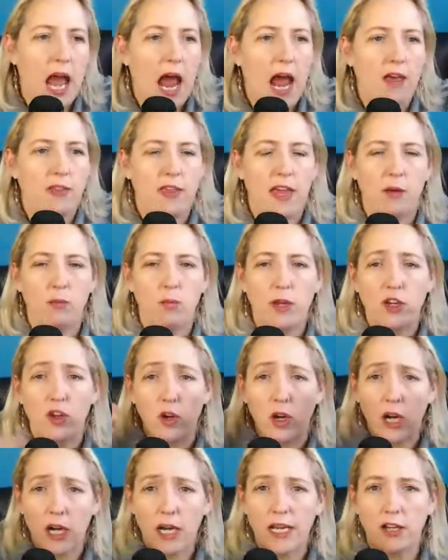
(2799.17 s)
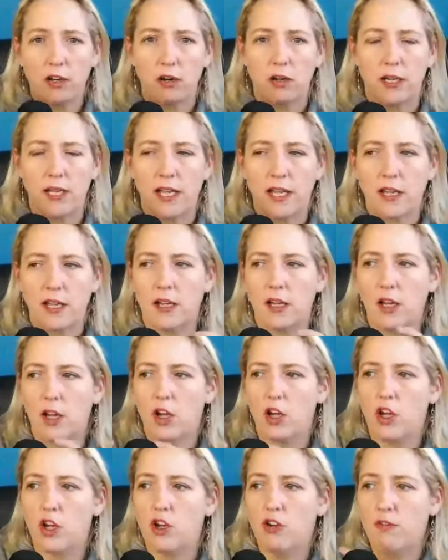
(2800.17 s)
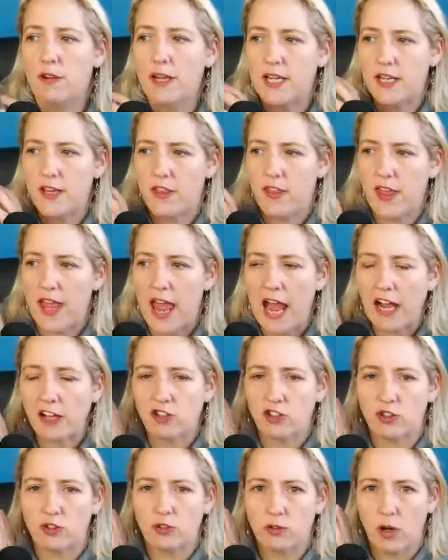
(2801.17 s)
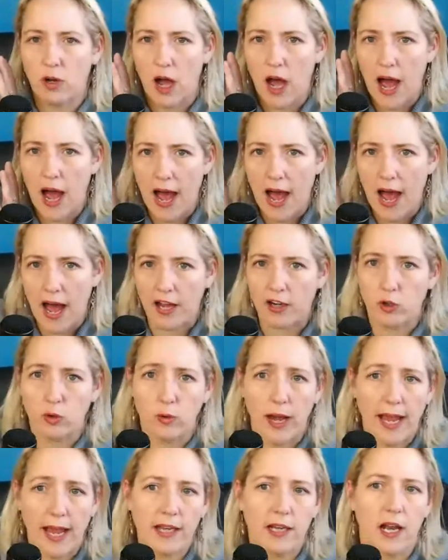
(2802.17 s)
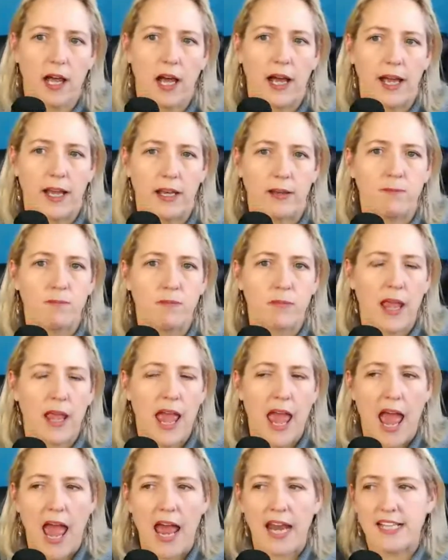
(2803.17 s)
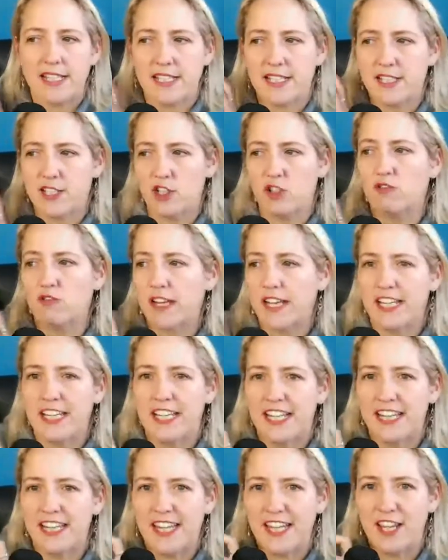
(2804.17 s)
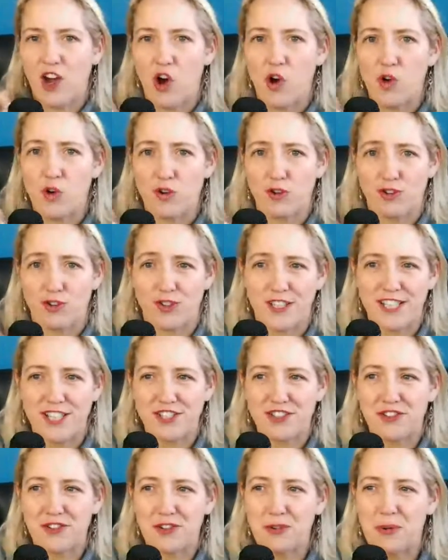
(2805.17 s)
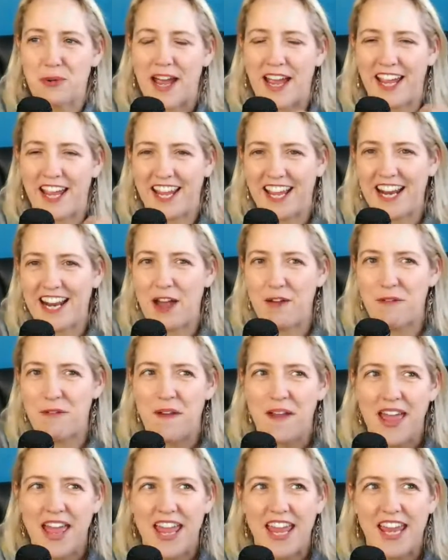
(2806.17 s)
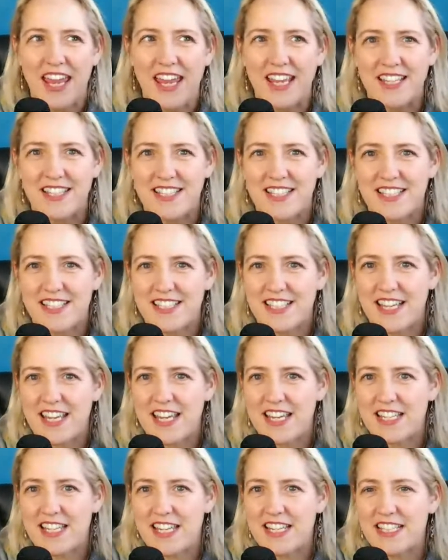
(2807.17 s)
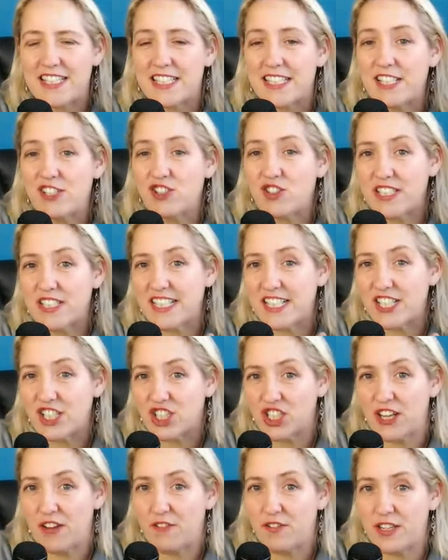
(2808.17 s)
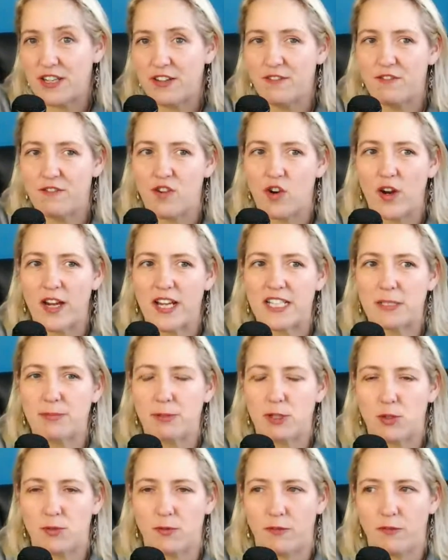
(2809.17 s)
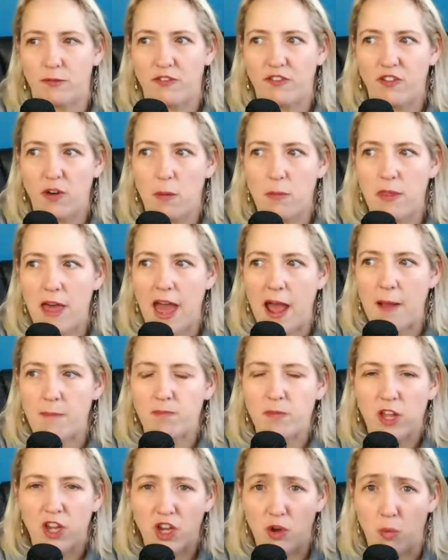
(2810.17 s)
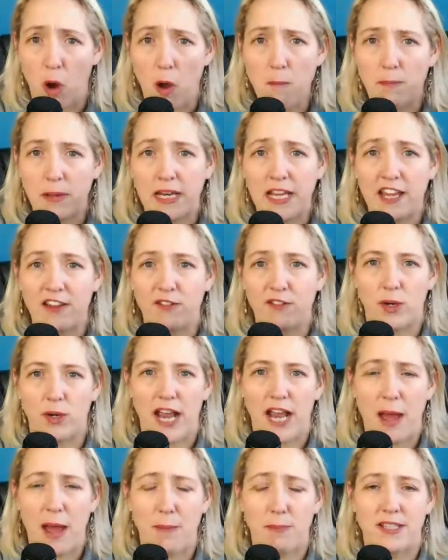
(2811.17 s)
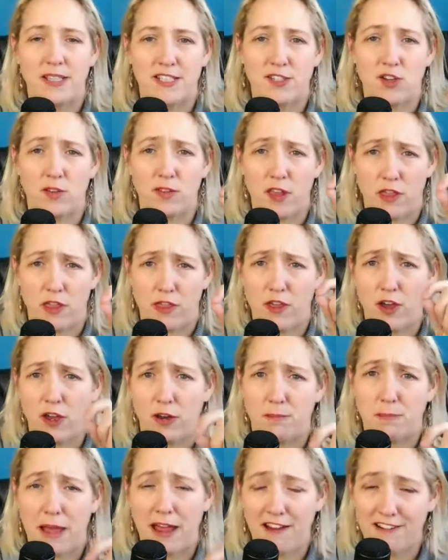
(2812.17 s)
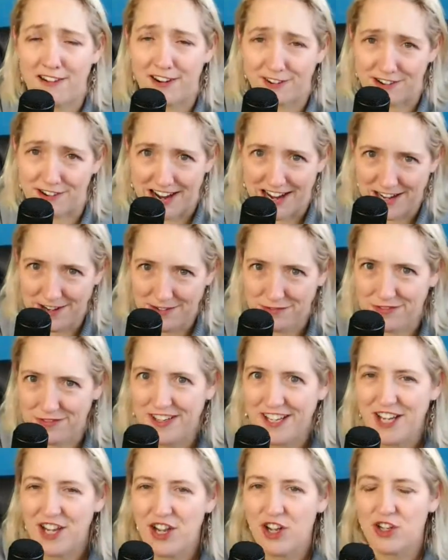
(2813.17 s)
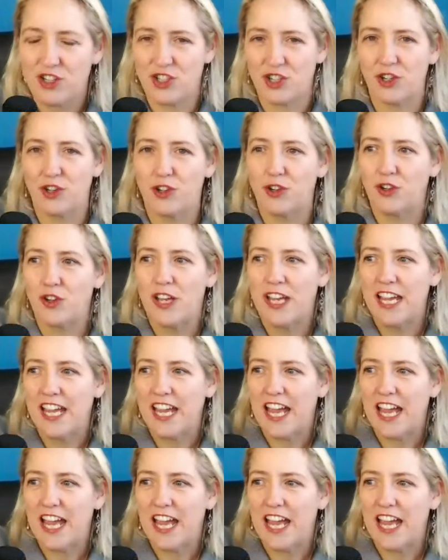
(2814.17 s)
and then when you click on it, you read the actual article headline, and it's still written in the old traditional way. And it's an interesting shift in voice from that you won't believe what happens on the third paragraph to